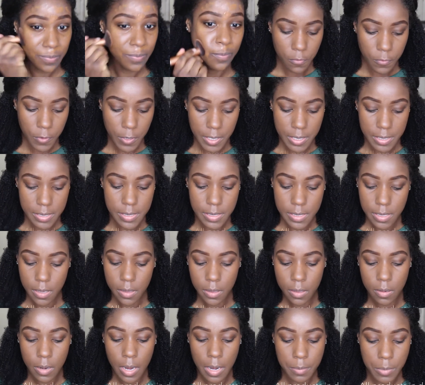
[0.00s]
For
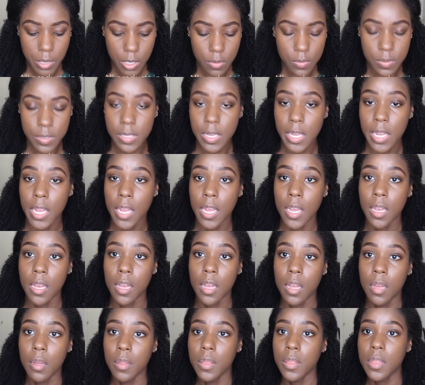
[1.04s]
concealer, I'm using
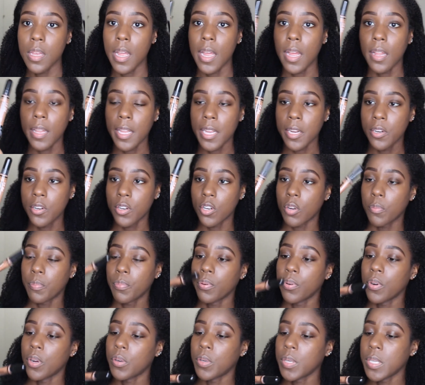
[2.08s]
the LA Girl
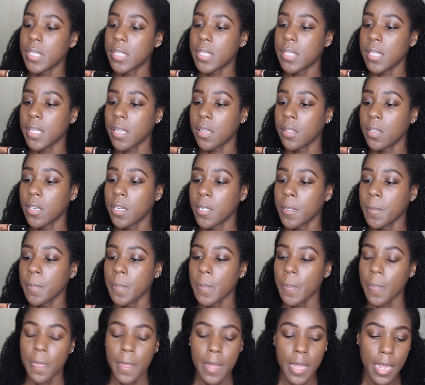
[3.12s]
Pro Concealer,
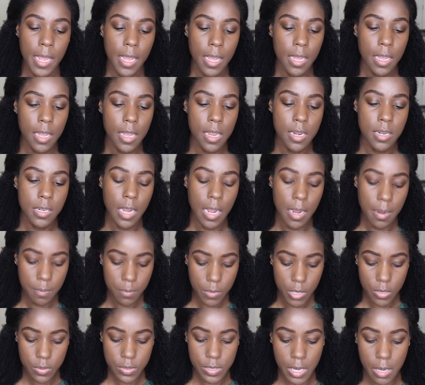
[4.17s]
and
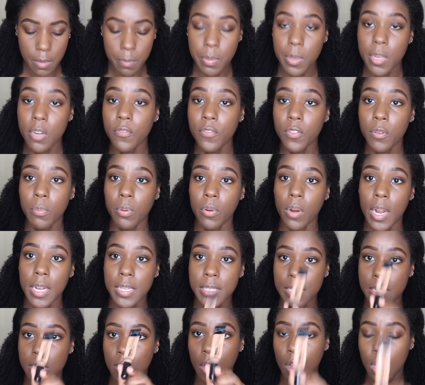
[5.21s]
I'm using Beautiful
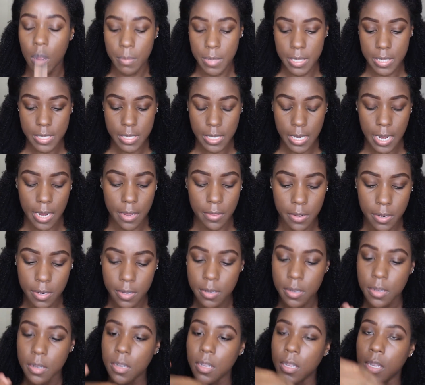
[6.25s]
Bronze and Almond
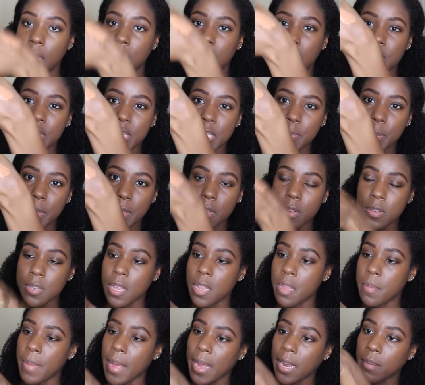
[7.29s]
together. And I just put those
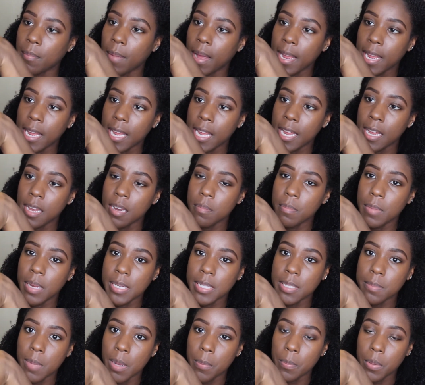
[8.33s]
on the back of my hand,
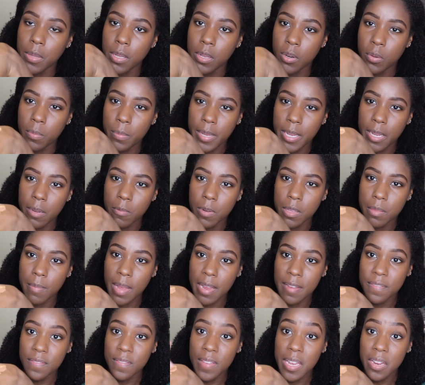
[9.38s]
mix them up a little bit with
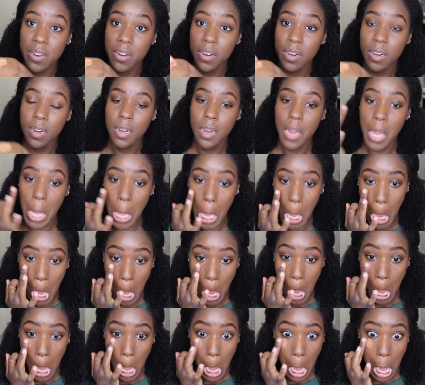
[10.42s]
my finger,
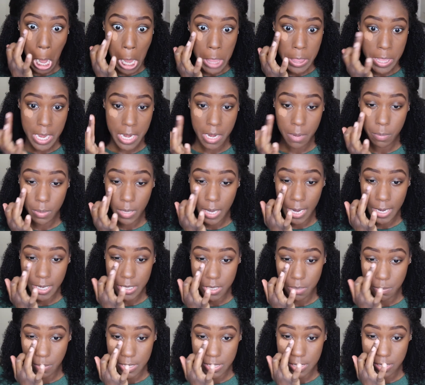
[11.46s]
and then apply it
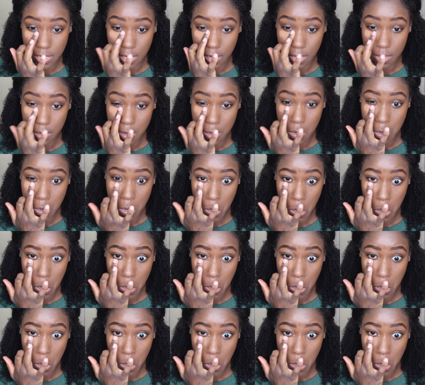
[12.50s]
to my skin.